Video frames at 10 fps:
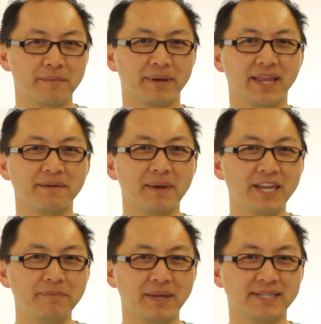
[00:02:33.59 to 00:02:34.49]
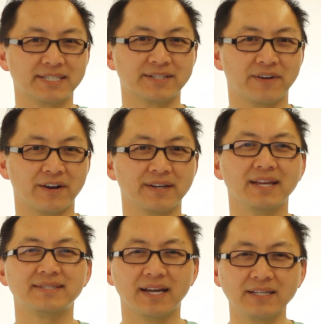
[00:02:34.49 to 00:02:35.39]
But like many pieces of art,
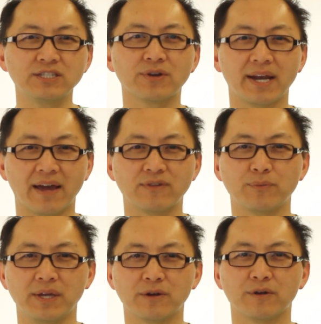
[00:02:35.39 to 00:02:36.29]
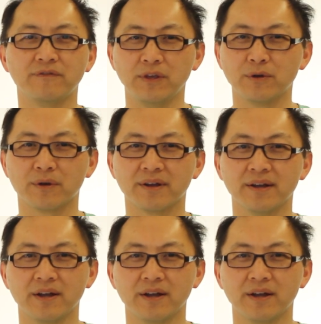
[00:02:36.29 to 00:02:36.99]
it does try to have the reader or viewer